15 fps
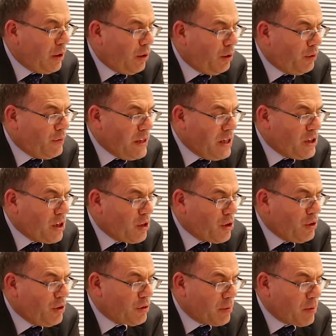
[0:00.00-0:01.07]
of these
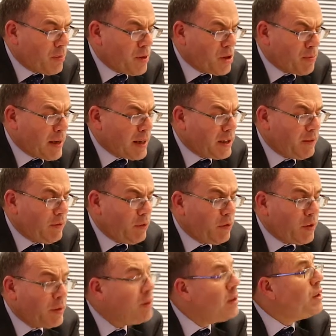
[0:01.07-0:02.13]
issues from the perspective of
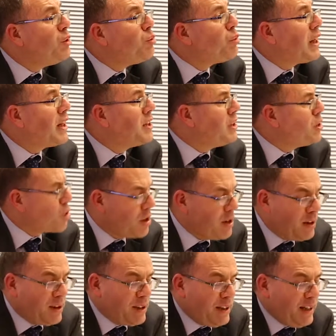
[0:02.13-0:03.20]
a
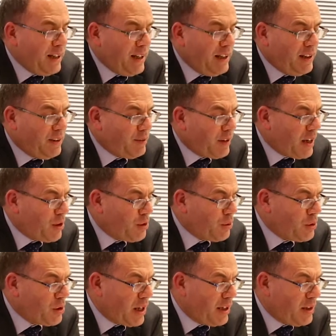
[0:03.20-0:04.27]
practitioner in the financial
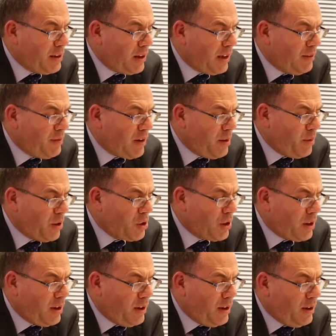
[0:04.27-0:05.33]
sector. And I very much
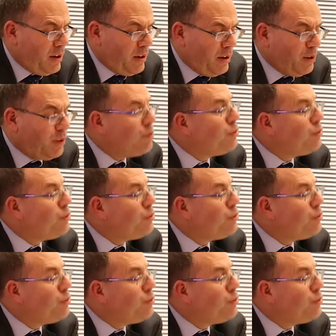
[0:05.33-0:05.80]
look